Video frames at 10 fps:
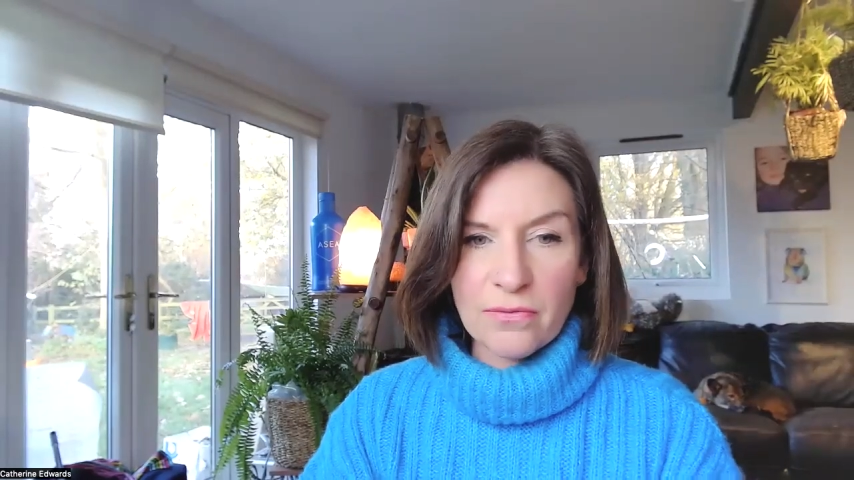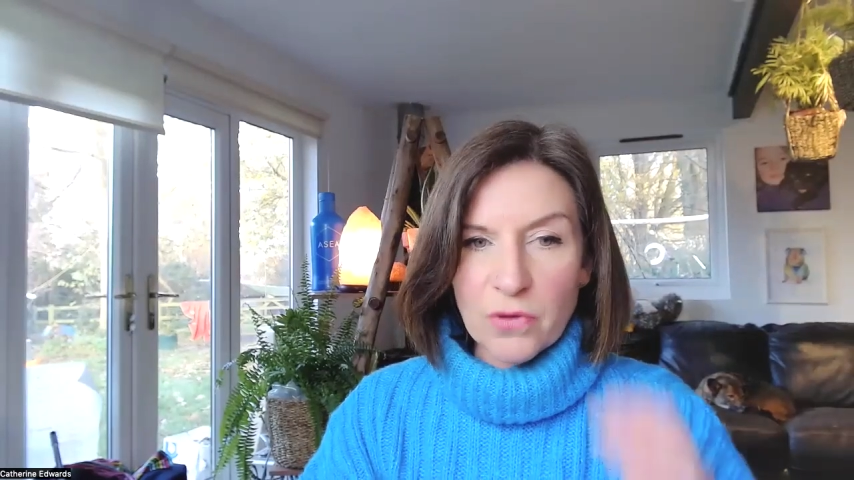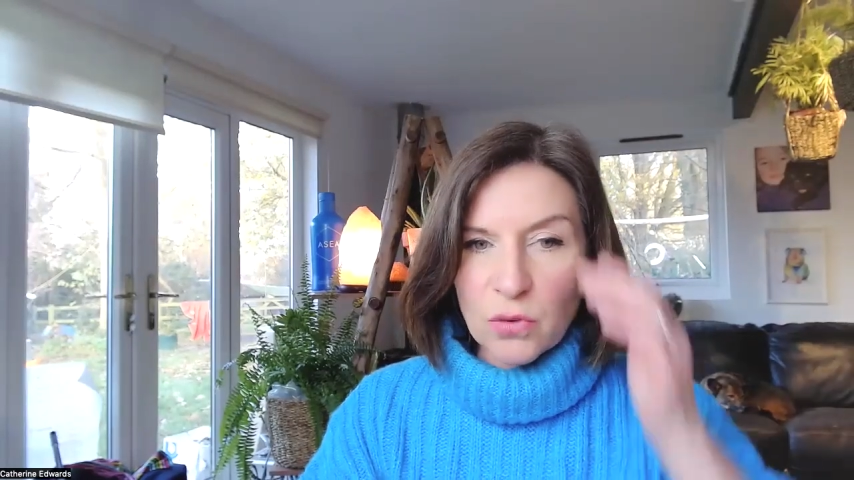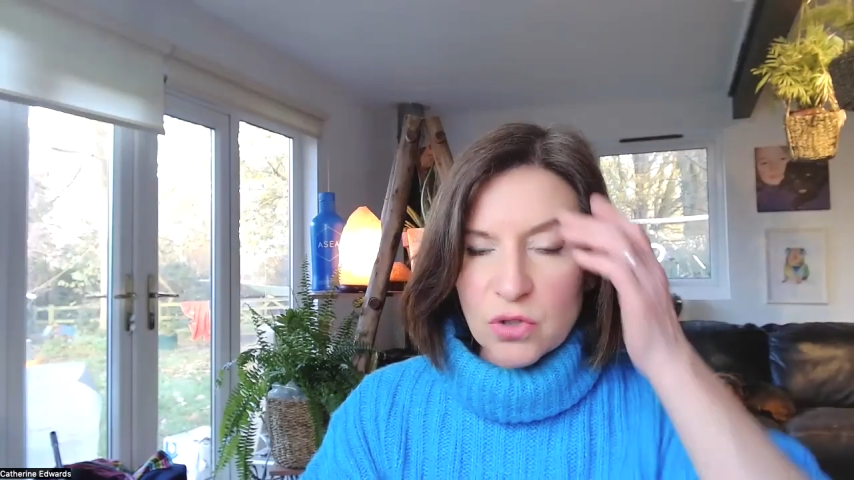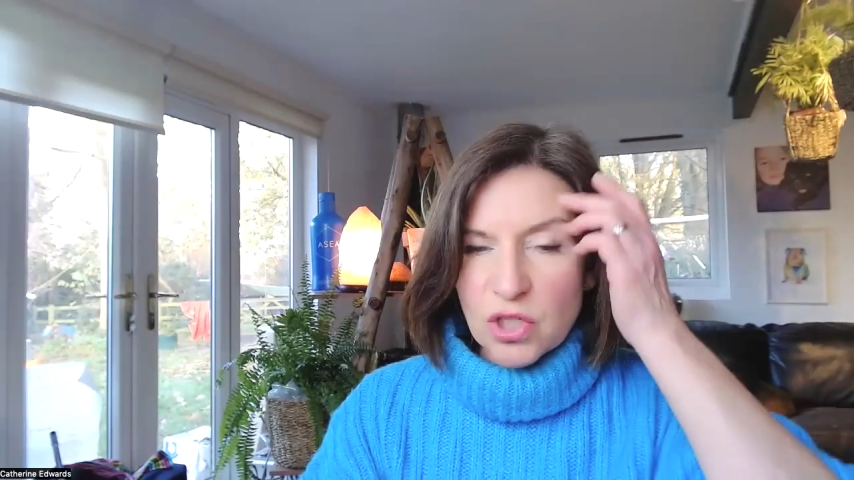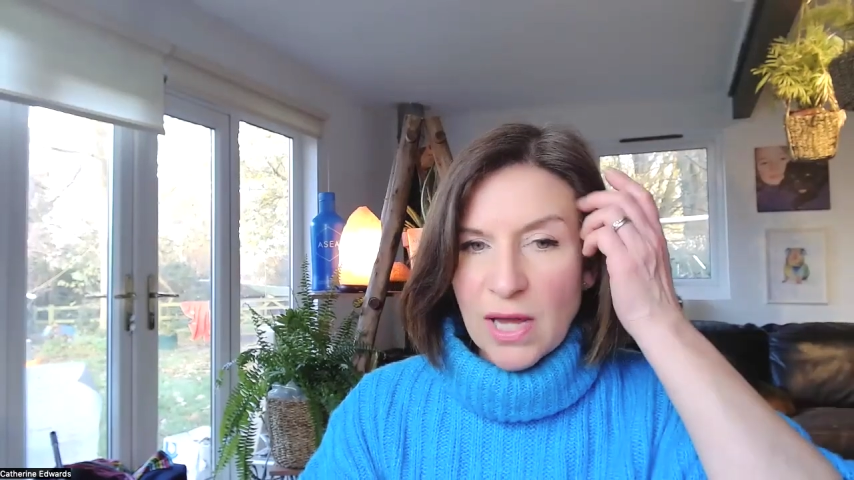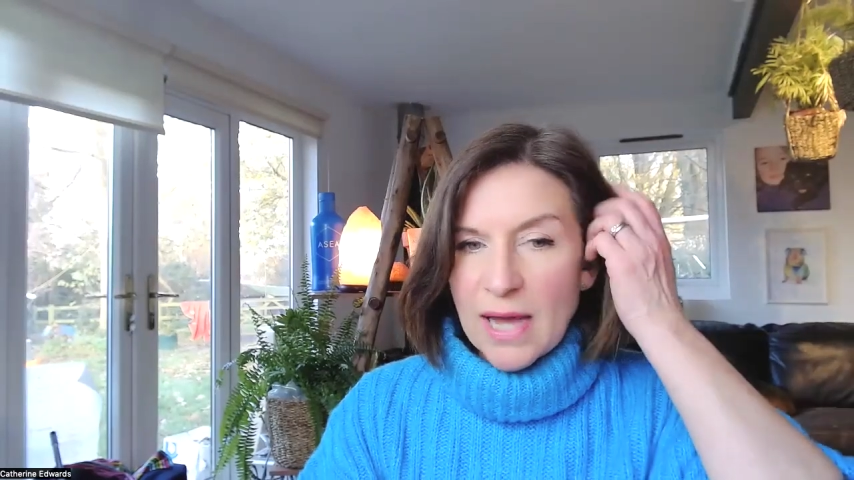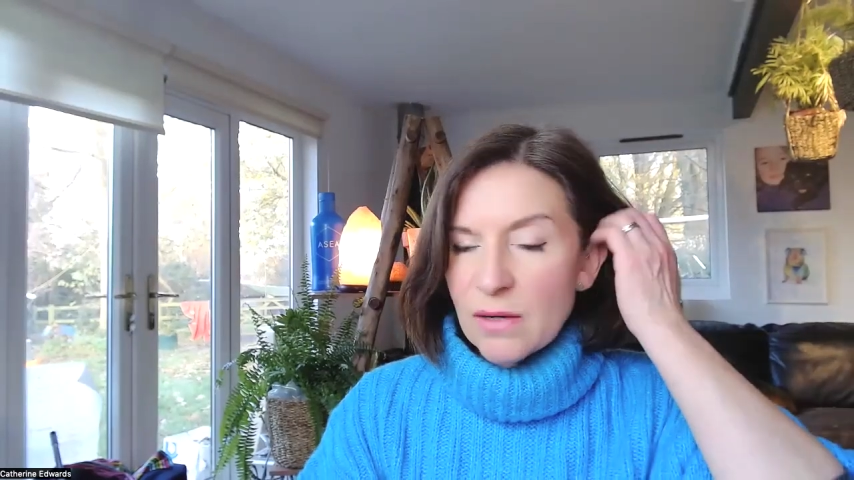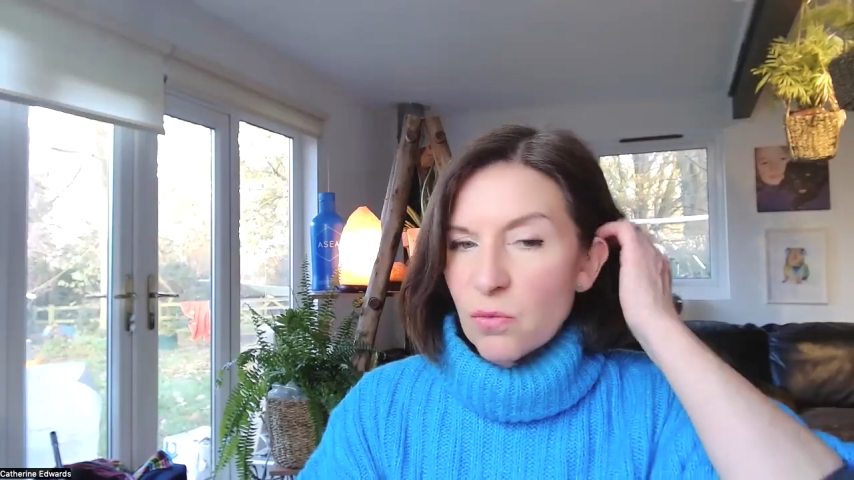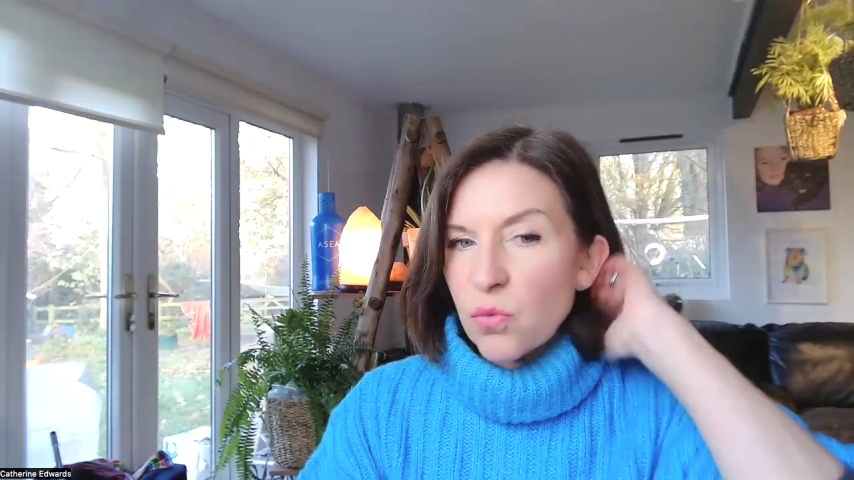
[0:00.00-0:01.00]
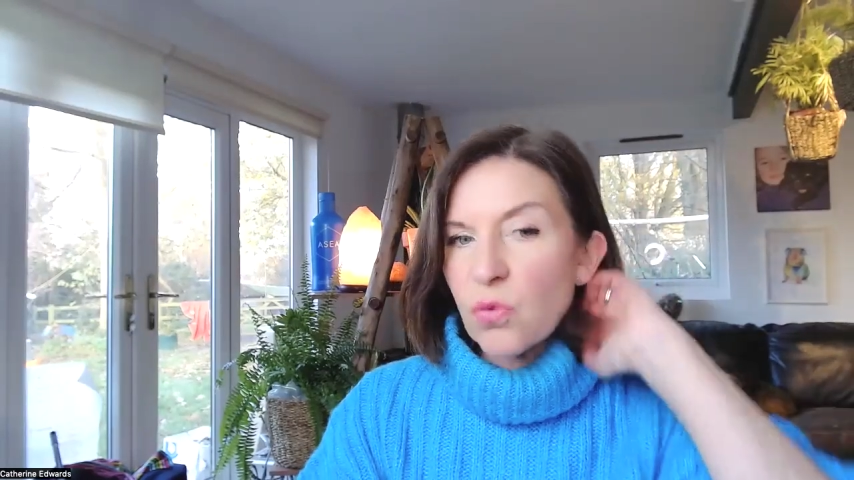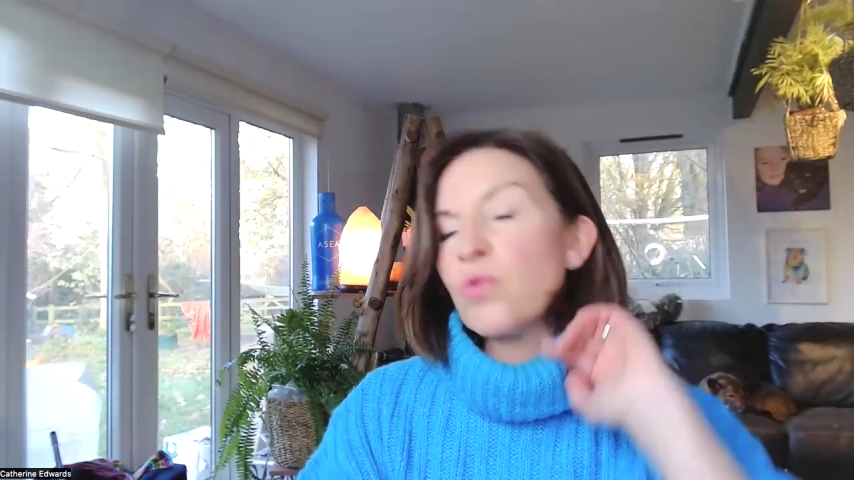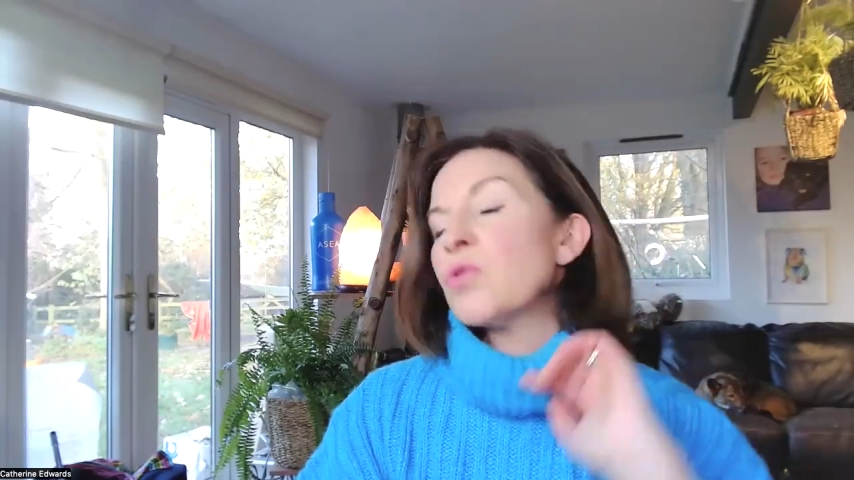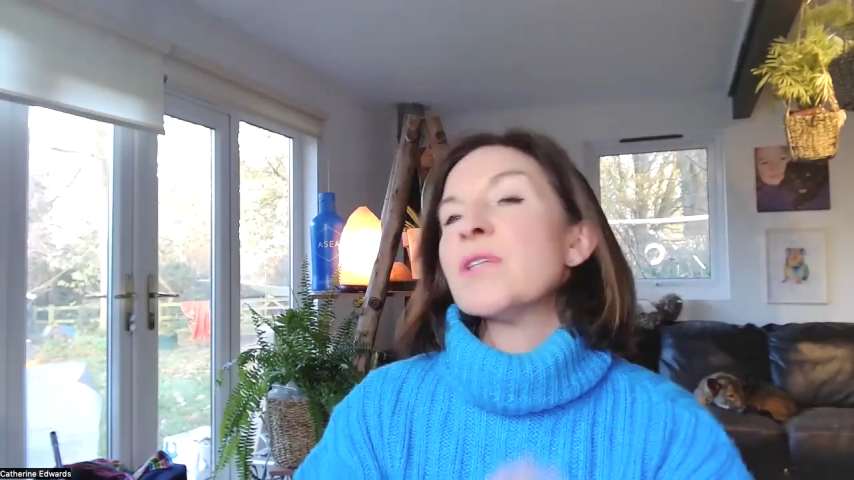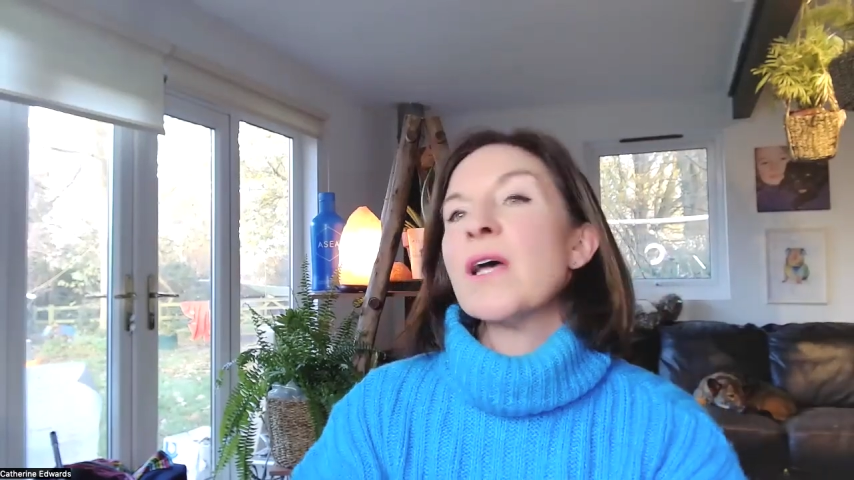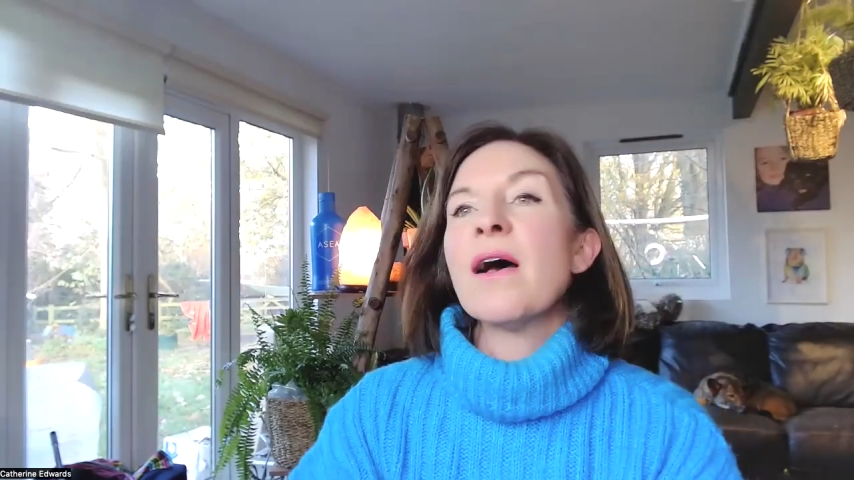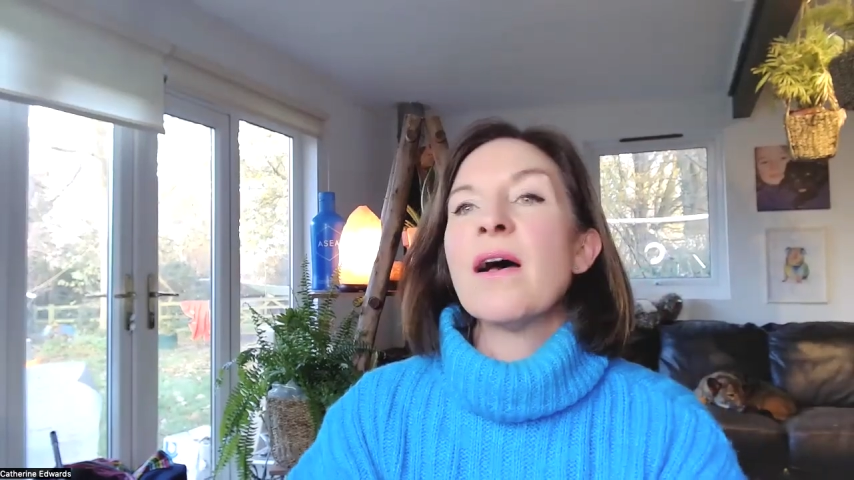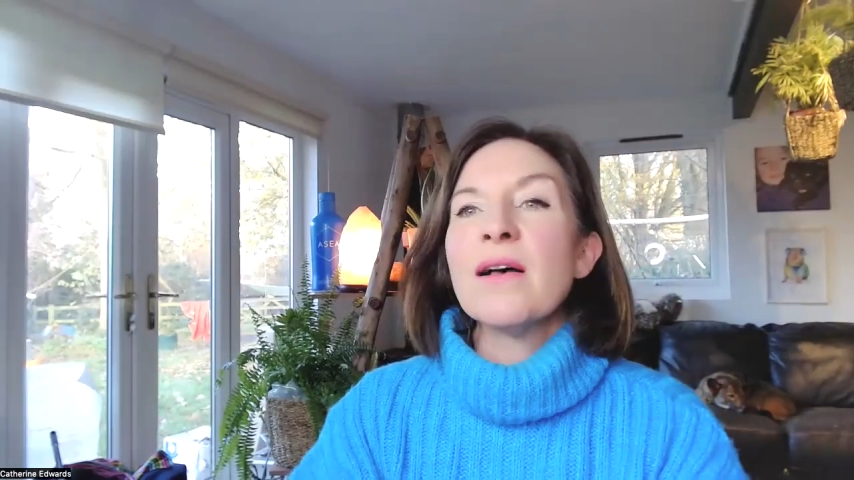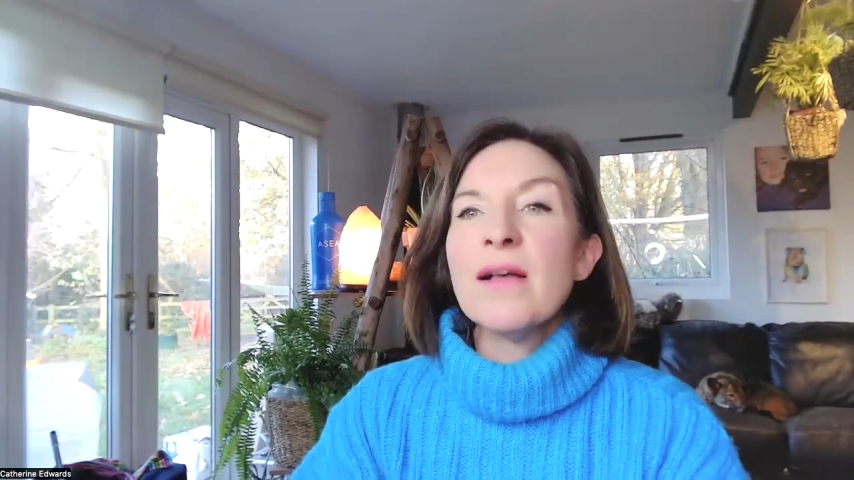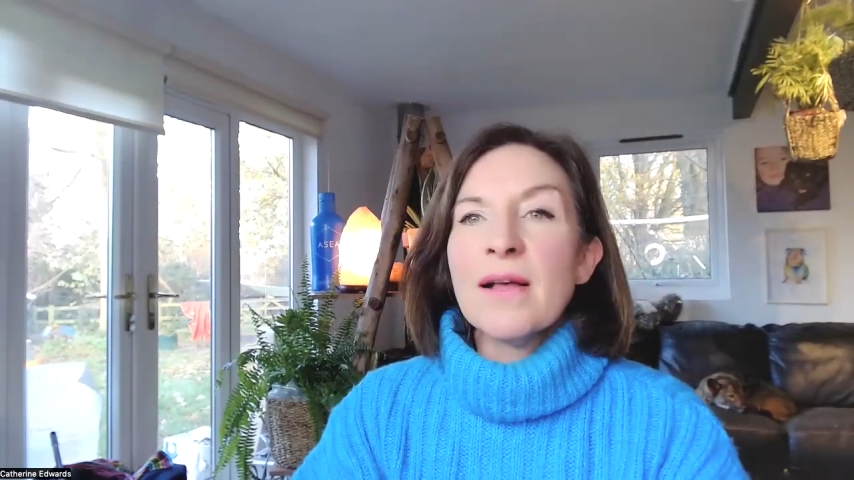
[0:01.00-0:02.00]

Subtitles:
food chain, water.